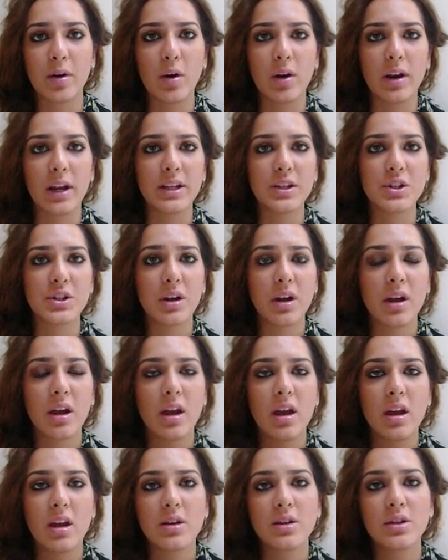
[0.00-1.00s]
college,
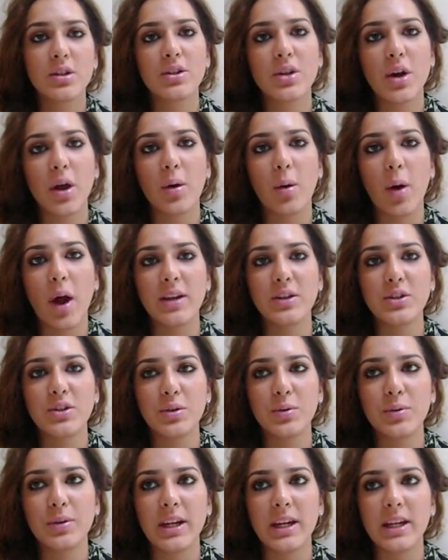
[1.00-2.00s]
so I
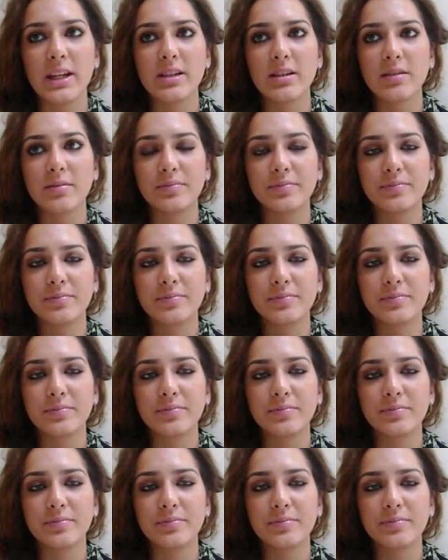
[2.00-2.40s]
do need